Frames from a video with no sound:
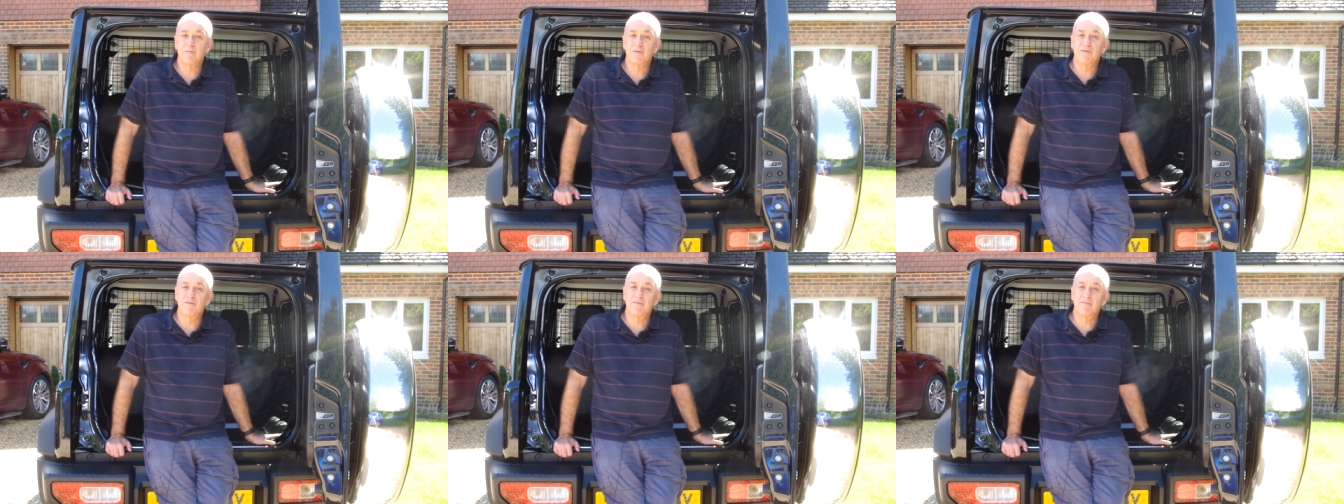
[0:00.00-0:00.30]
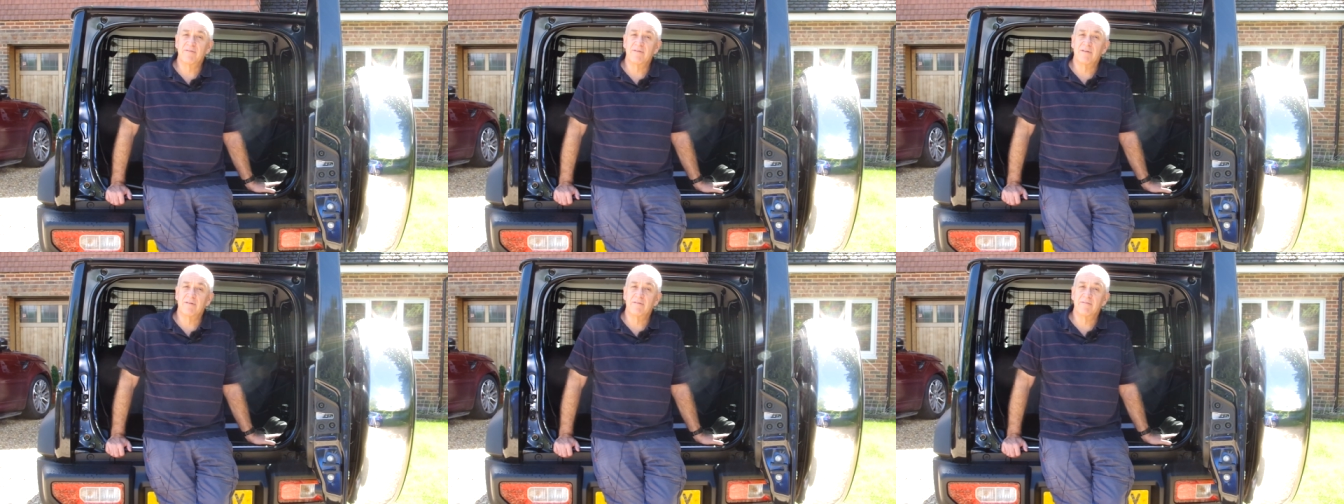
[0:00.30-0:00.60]
which
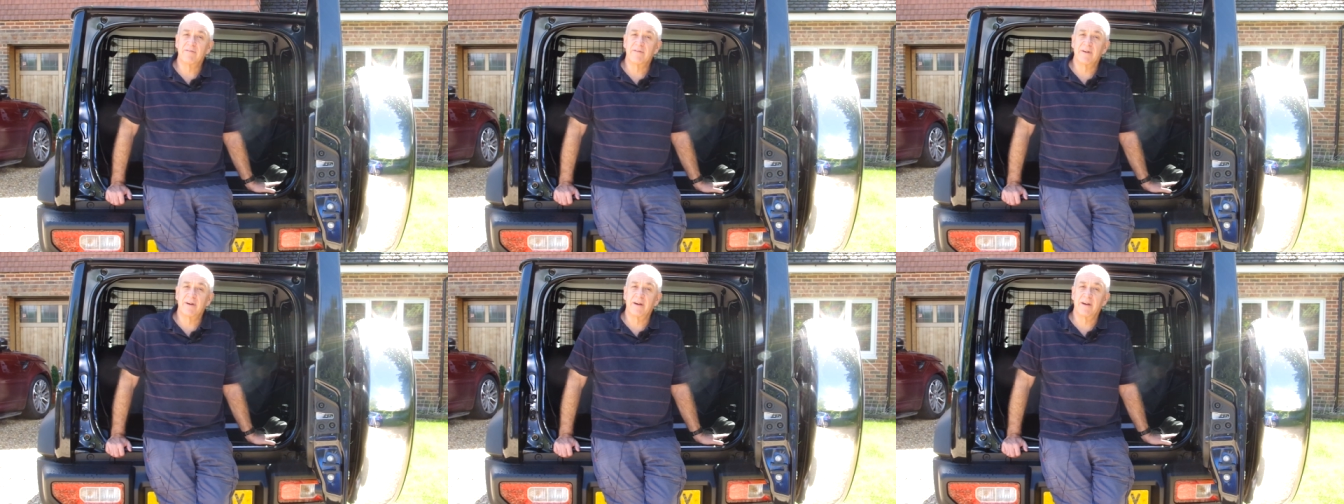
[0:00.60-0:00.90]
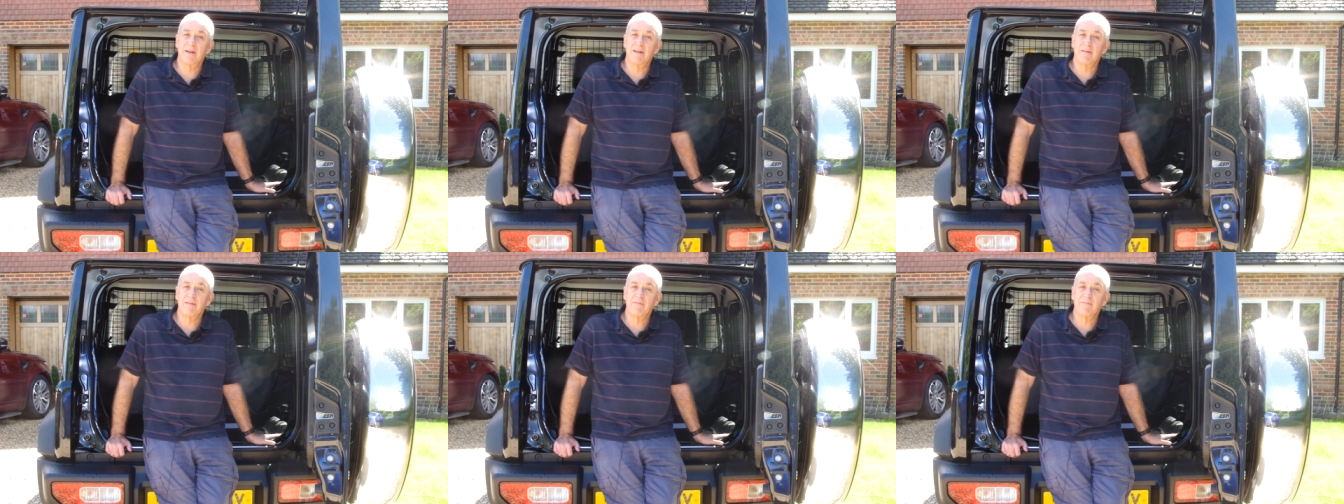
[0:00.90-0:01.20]
involved
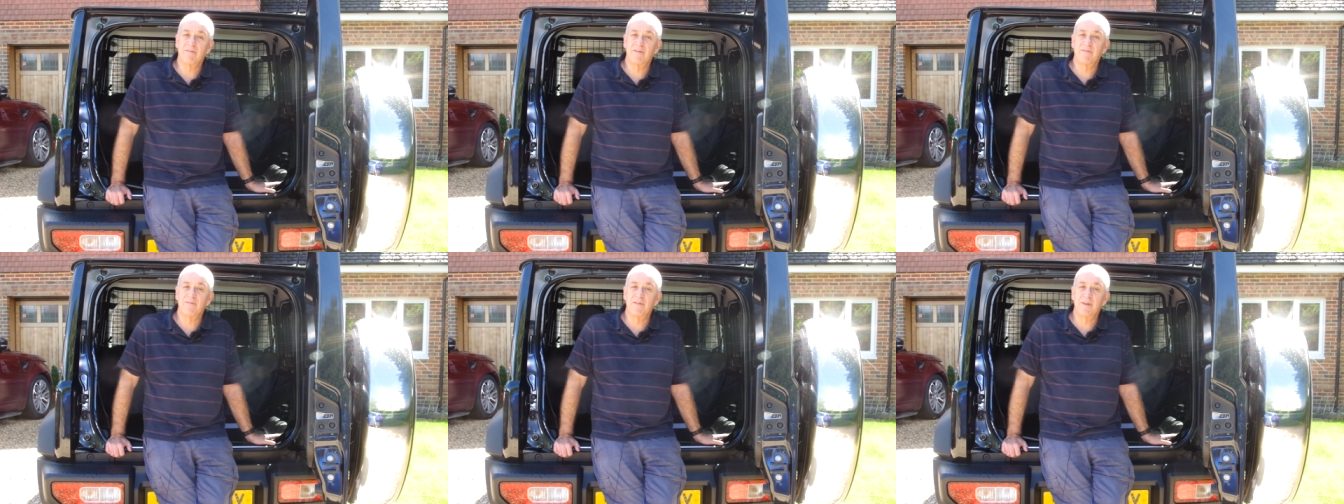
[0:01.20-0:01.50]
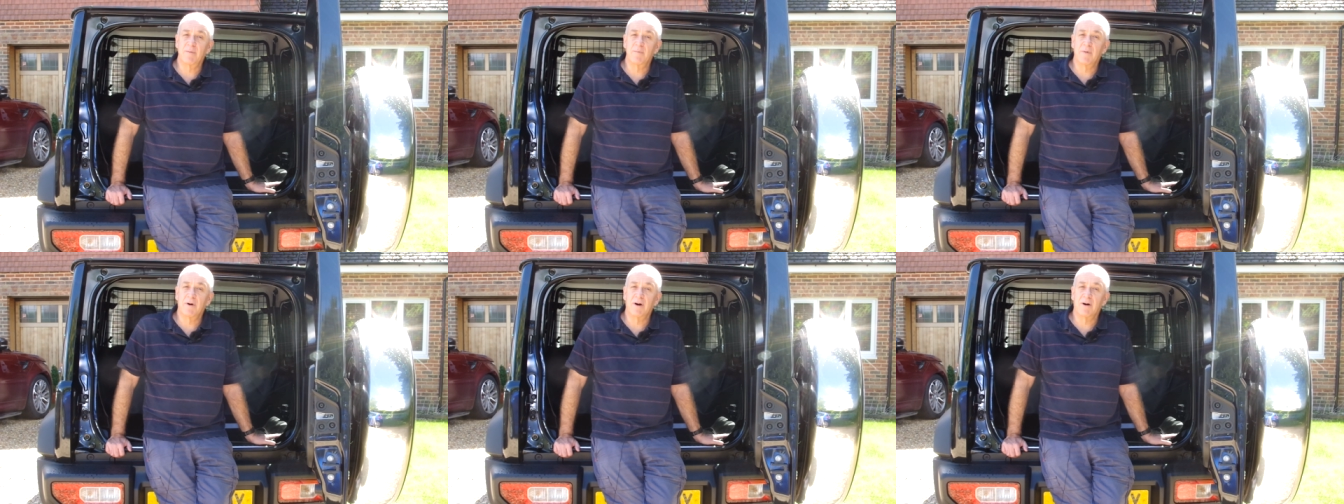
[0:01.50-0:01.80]
a
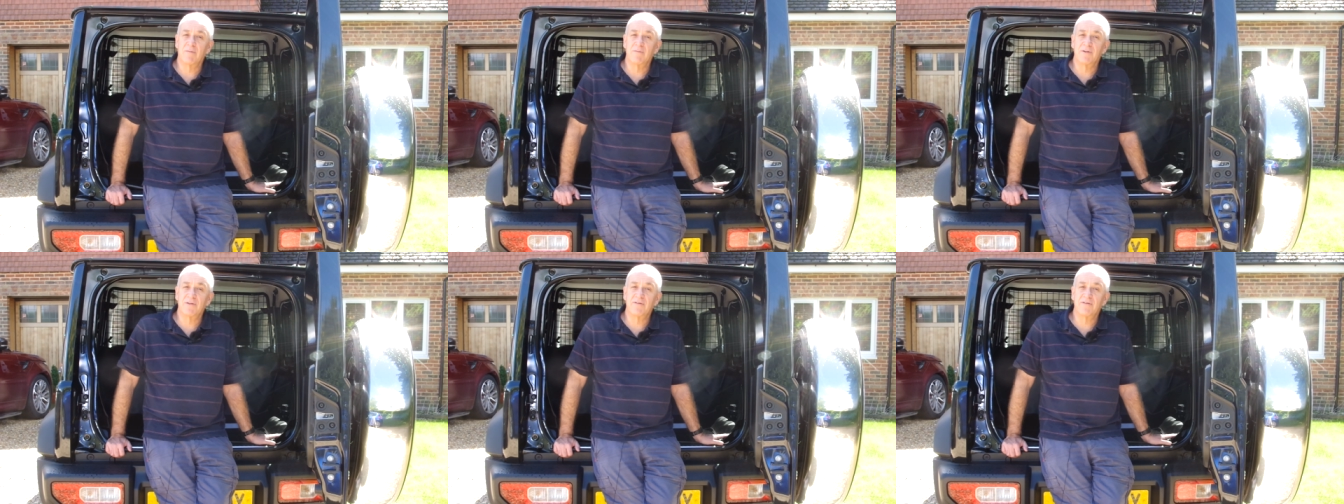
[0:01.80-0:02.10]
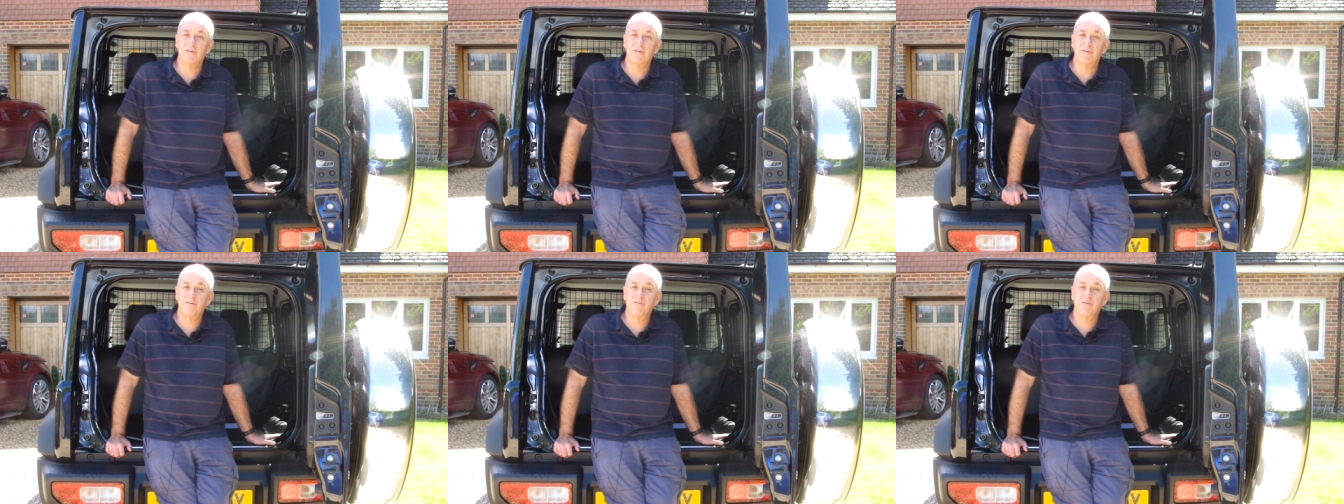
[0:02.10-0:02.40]
50 mile
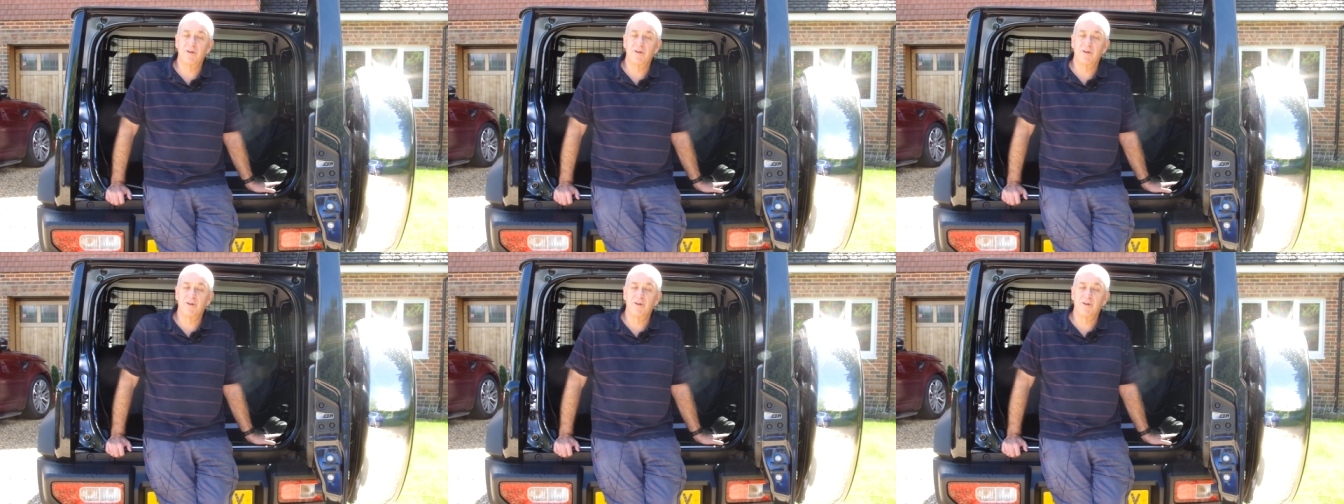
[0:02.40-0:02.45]
return